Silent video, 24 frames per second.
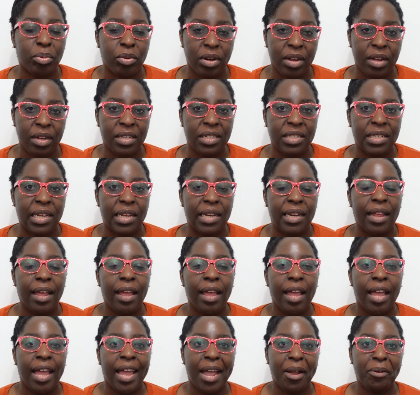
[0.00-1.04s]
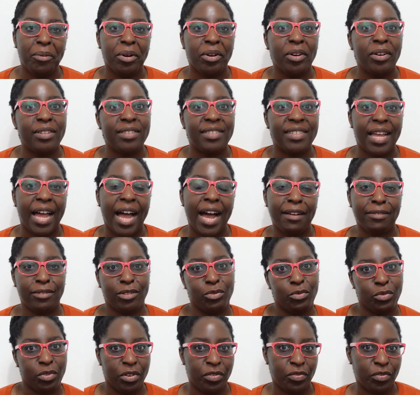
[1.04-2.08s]
production, and we're going to have
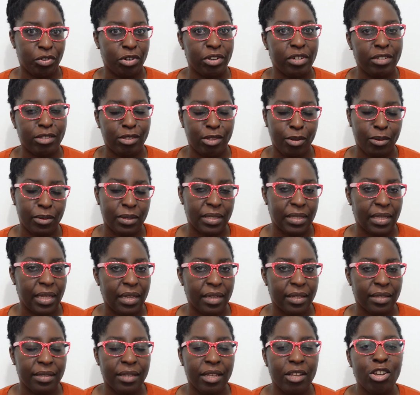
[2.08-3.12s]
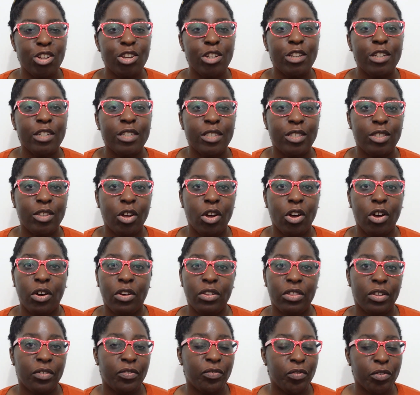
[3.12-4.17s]
to reverse those things. So
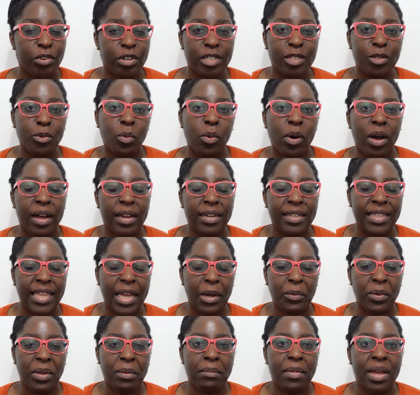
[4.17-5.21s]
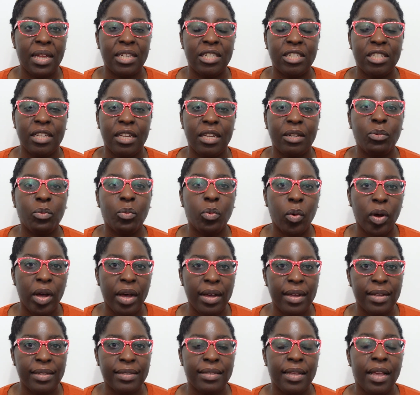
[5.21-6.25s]
the first one that we mentioned
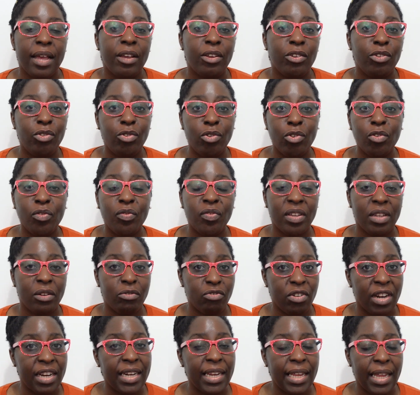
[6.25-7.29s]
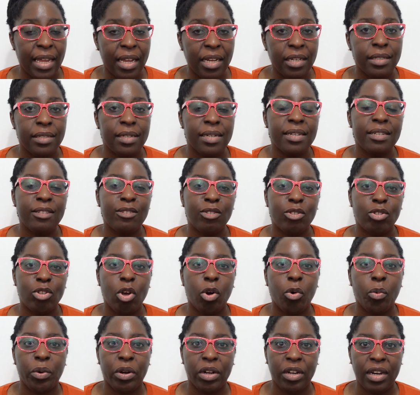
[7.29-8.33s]
was UV radiation.
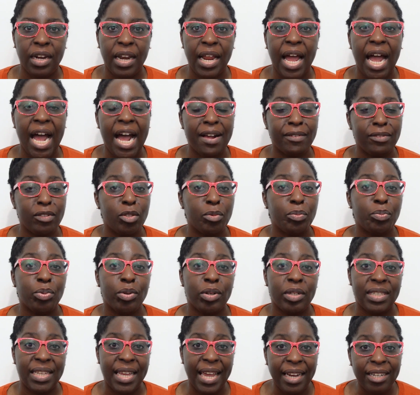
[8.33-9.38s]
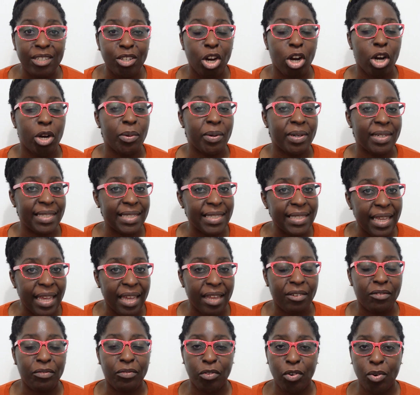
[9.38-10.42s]
So we're going to have to protect our
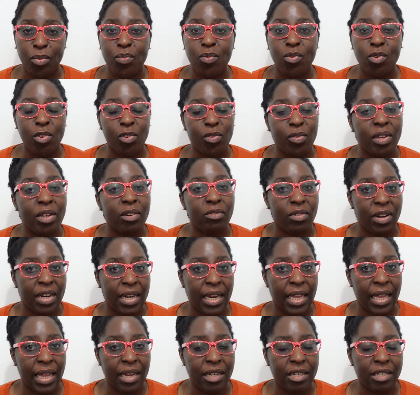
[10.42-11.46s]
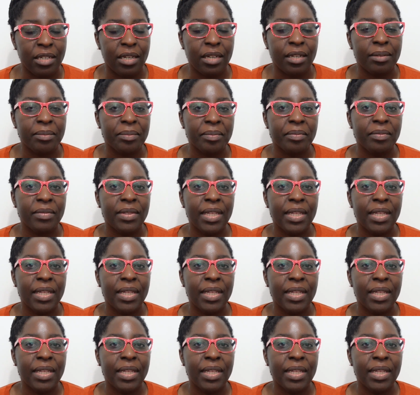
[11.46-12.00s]
skin from UV radiation.